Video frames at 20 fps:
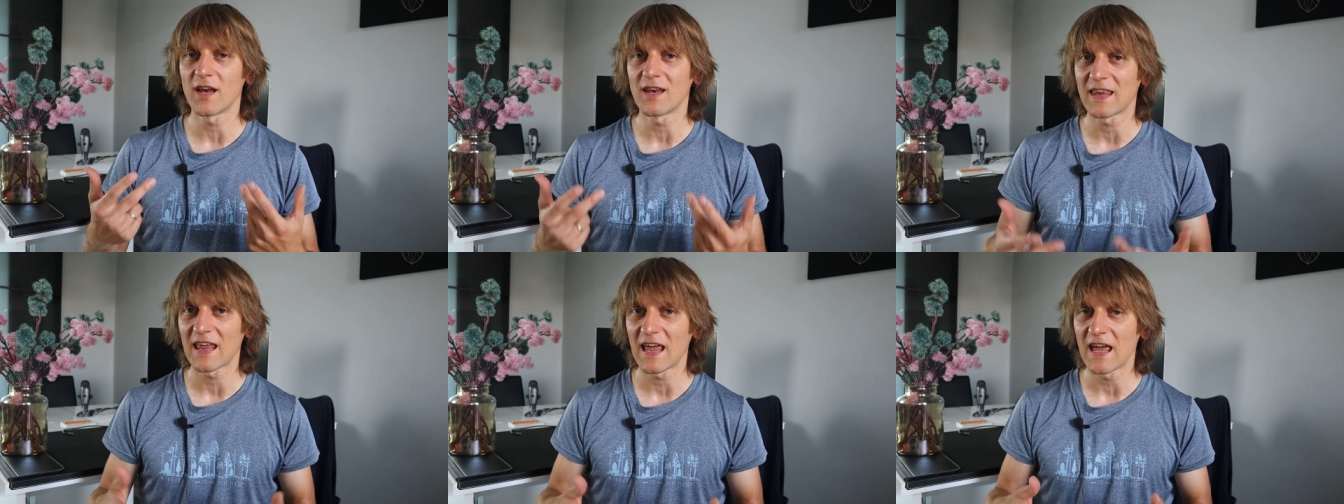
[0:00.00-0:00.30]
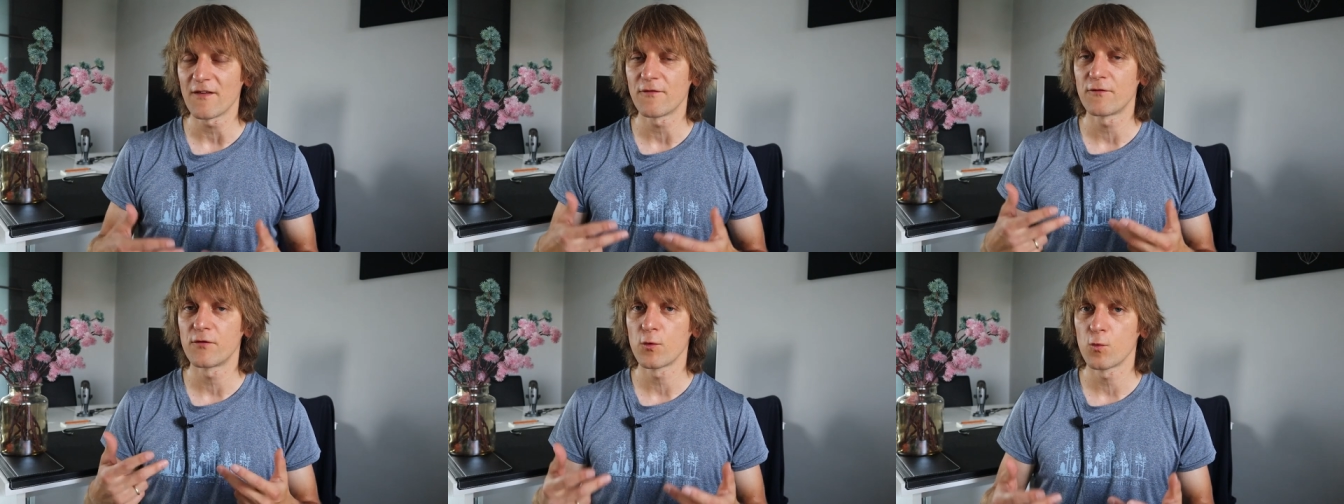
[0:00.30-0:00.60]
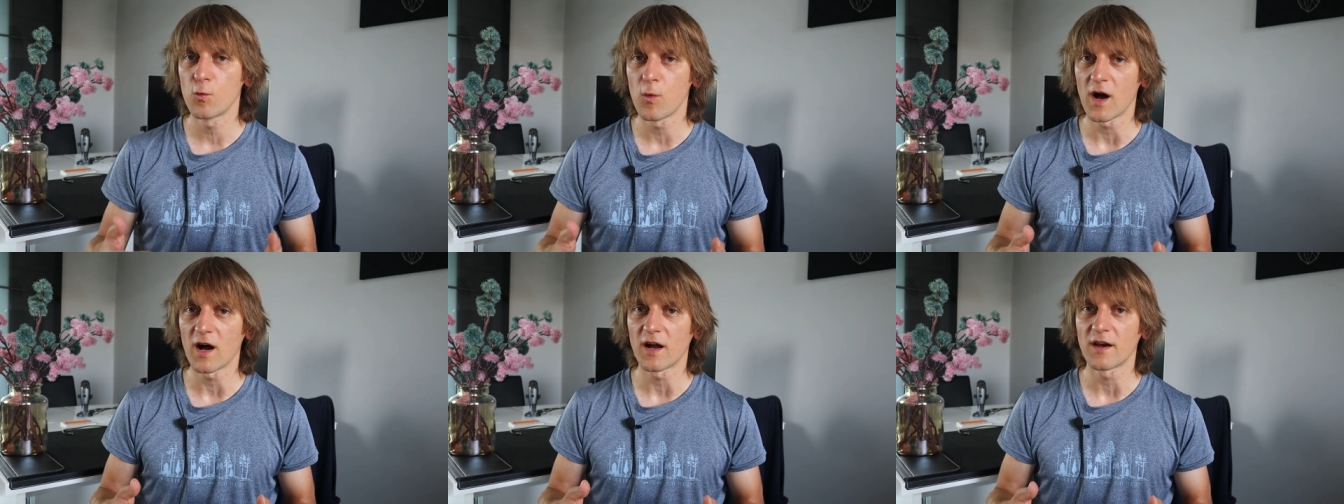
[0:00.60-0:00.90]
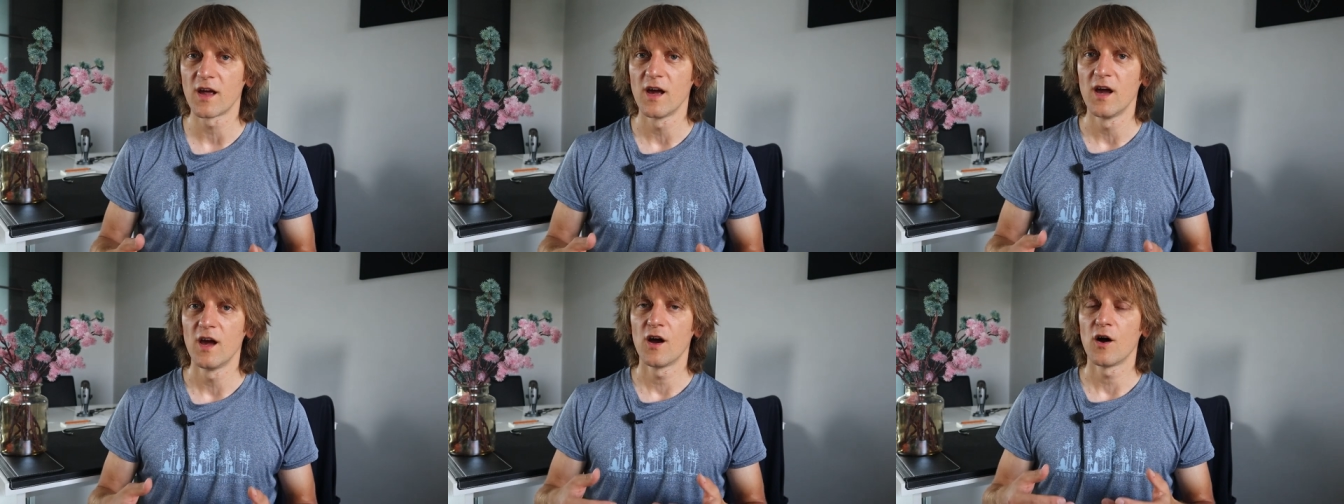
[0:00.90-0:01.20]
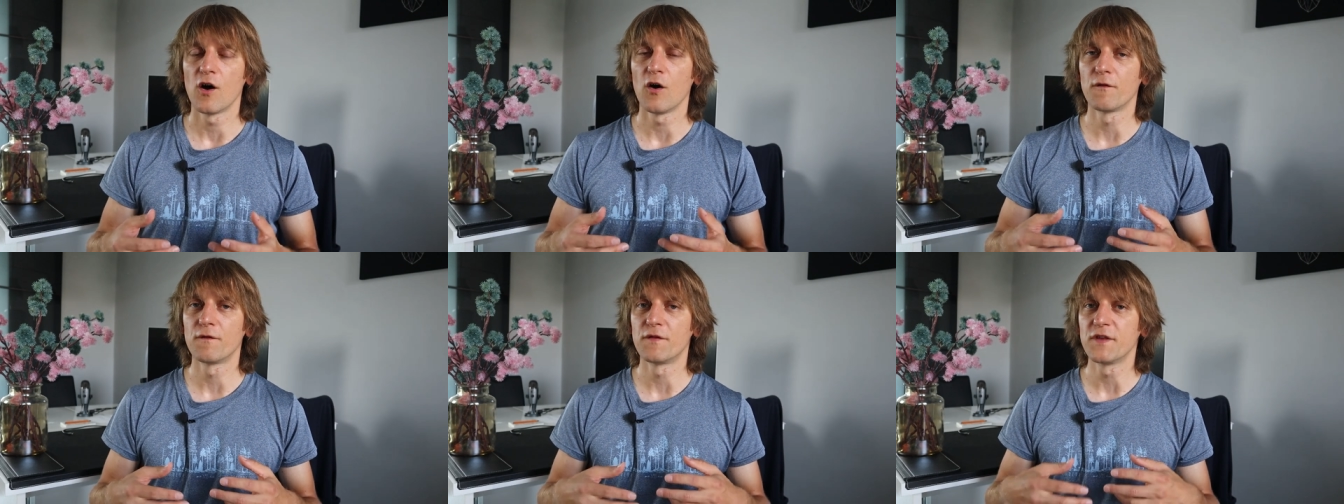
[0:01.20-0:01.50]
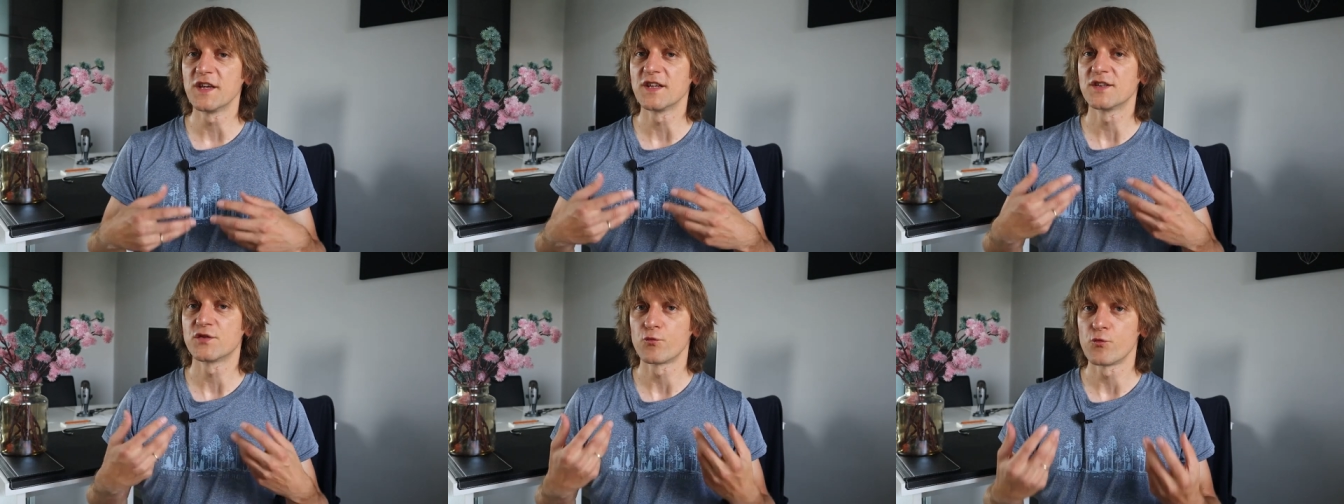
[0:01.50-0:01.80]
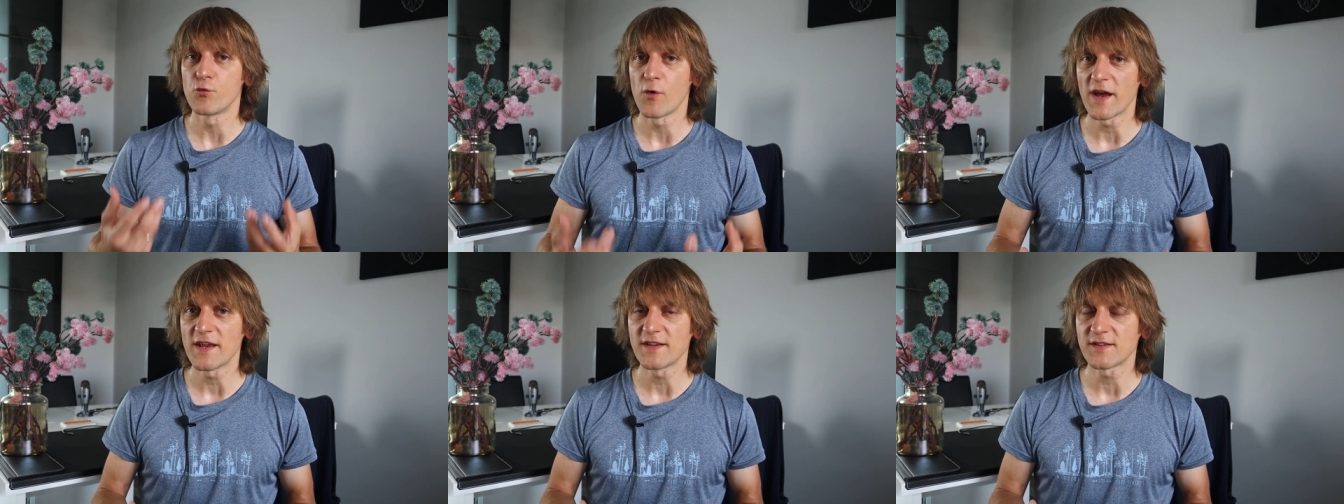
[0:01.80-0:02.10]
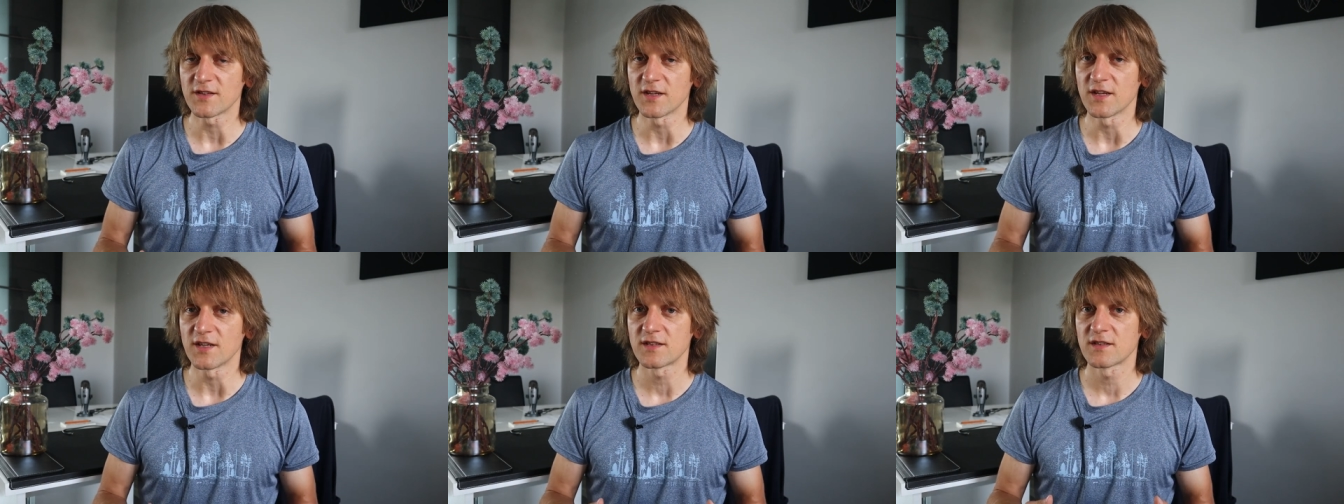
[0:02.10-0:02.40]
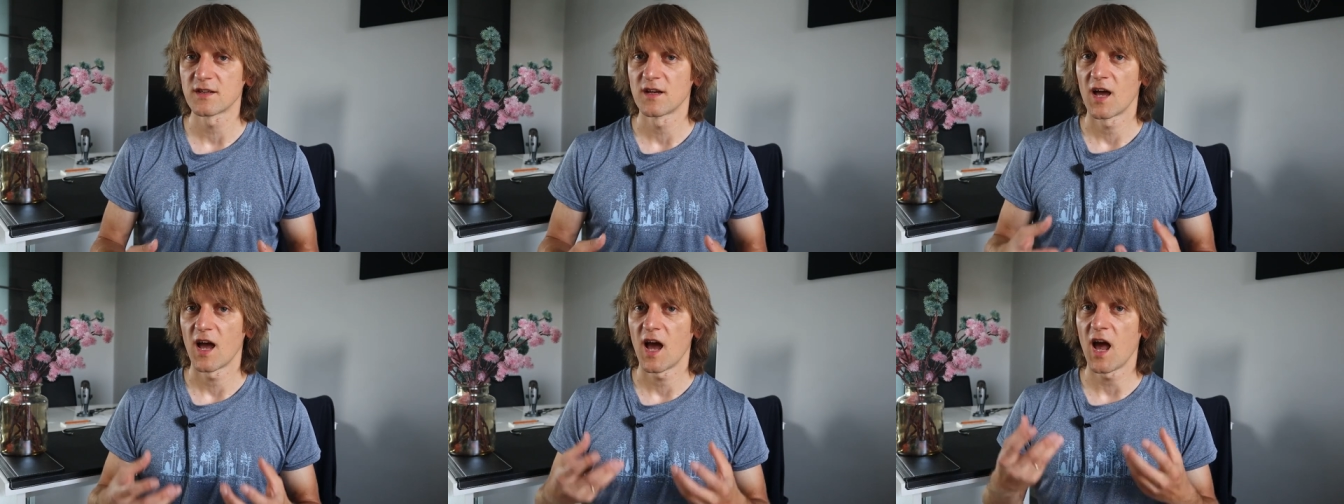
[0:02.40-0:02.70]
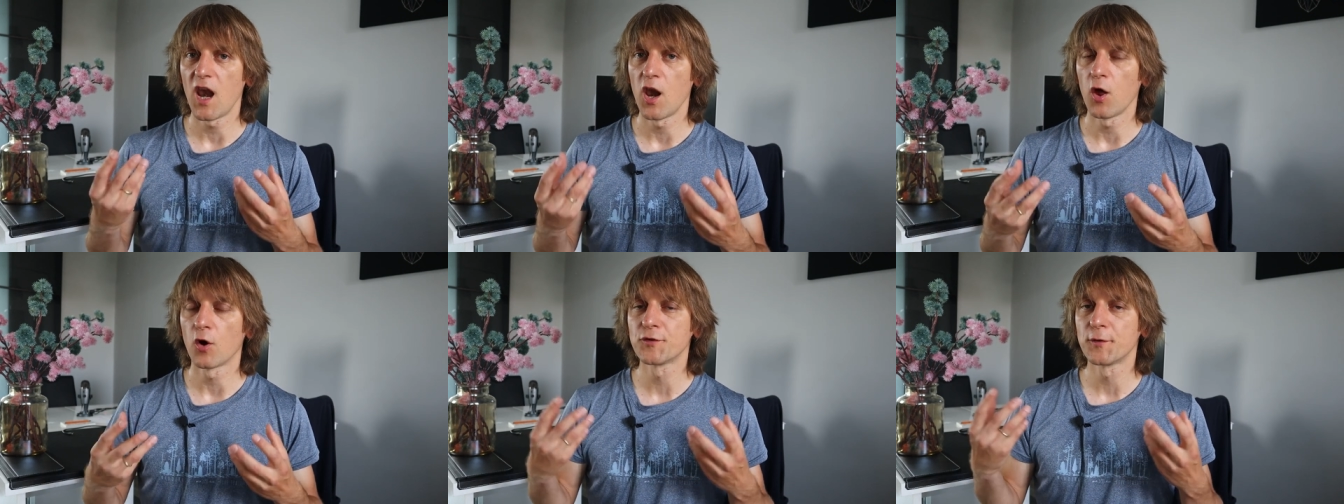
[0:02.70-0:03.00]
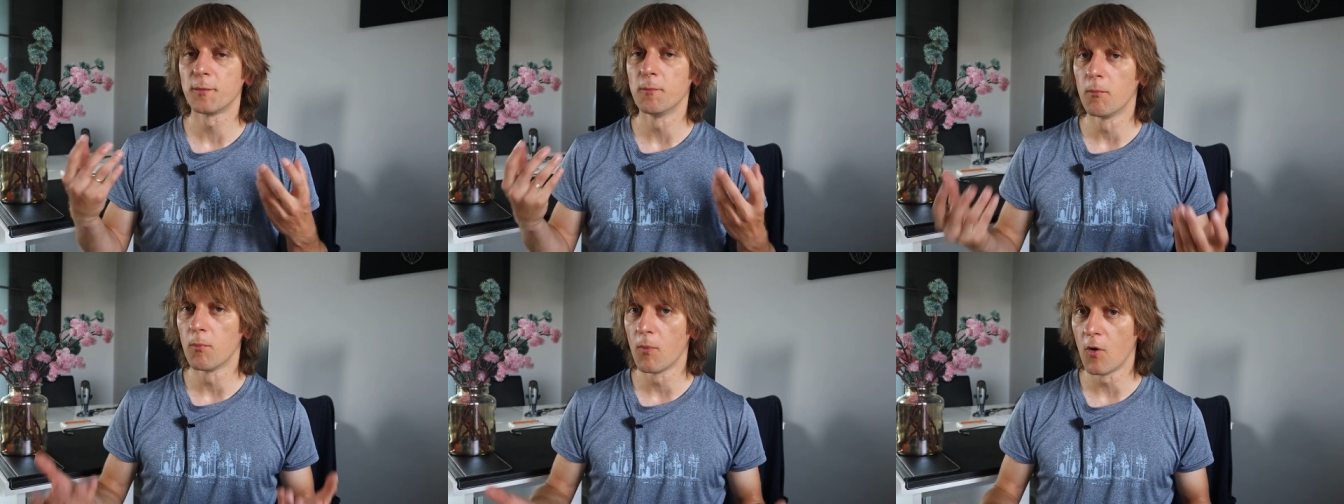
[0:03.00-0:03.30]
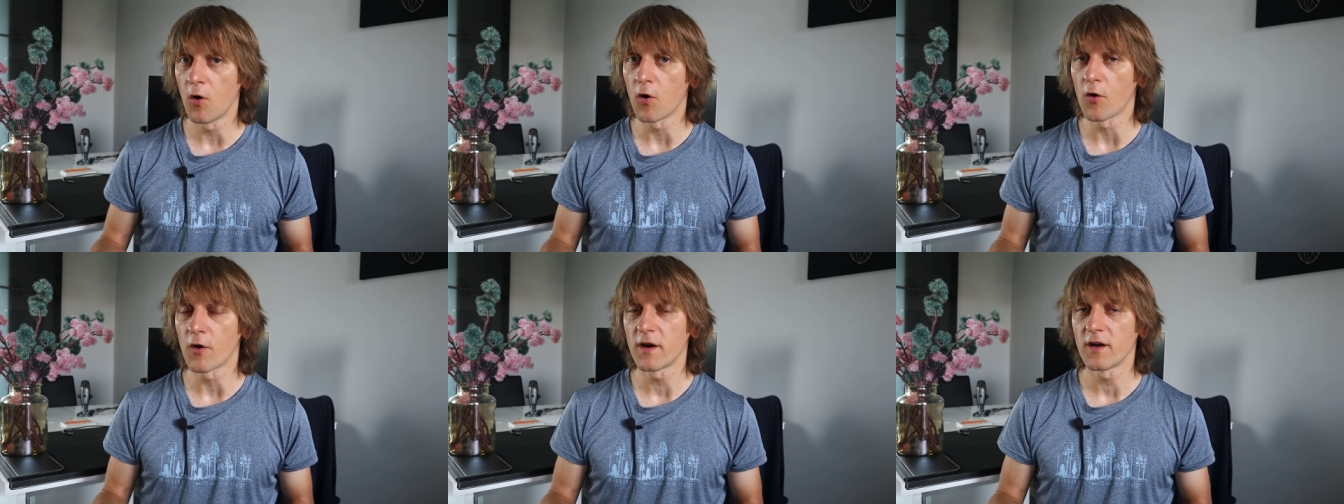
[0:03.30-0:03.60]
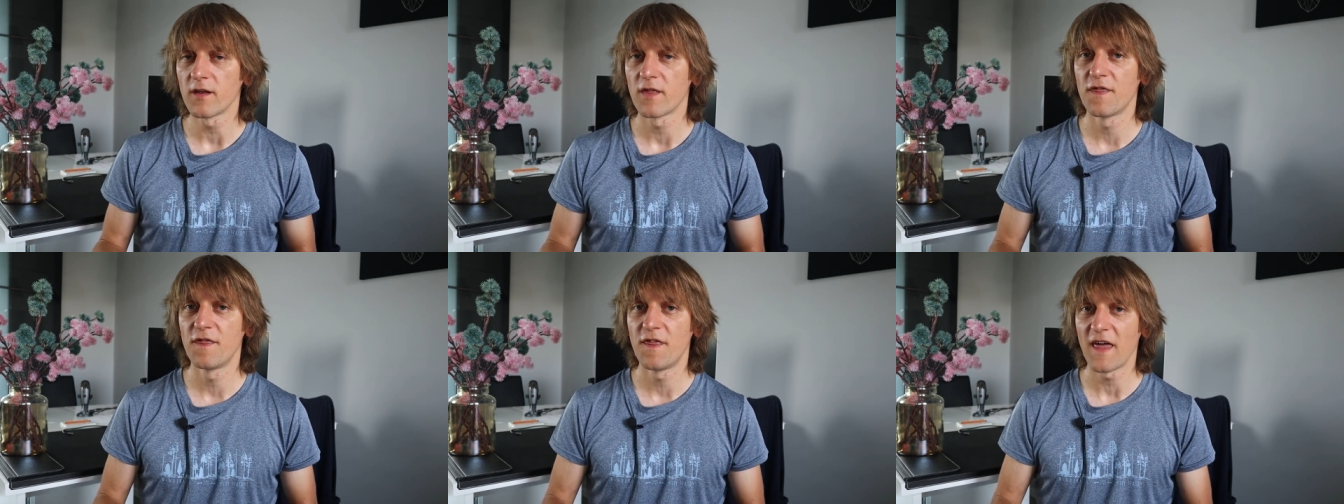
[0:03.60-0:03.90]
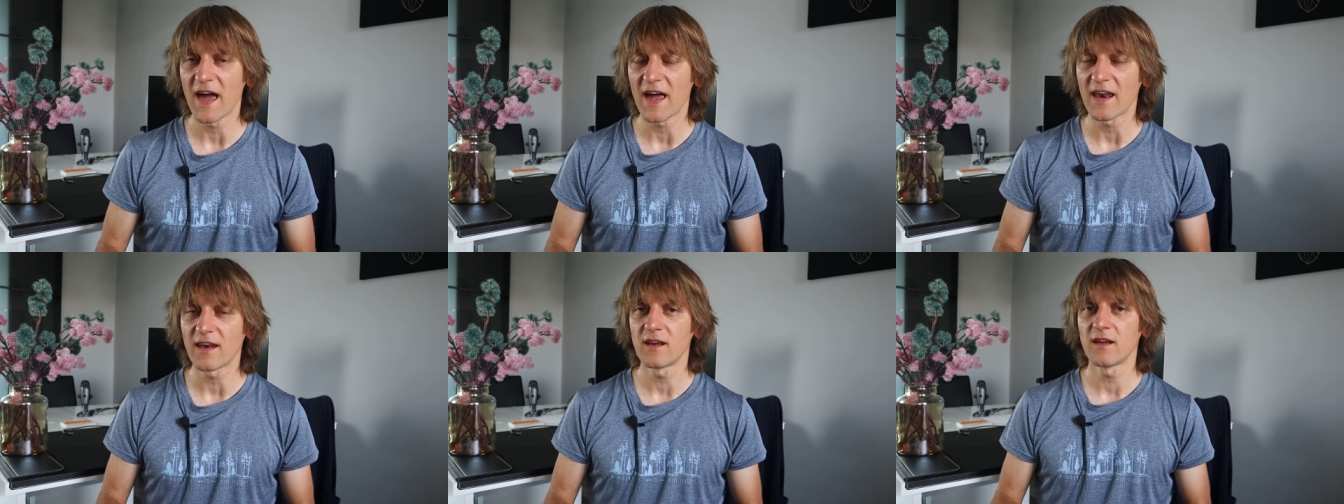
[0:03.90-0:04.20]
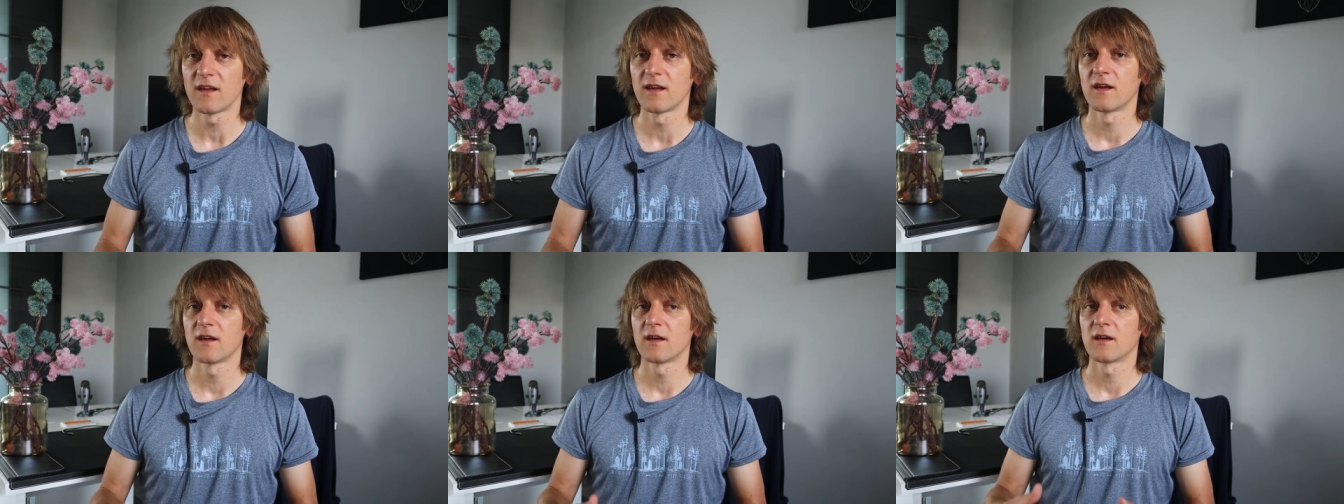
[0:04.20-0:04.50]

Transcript: and every one of these races a lot more than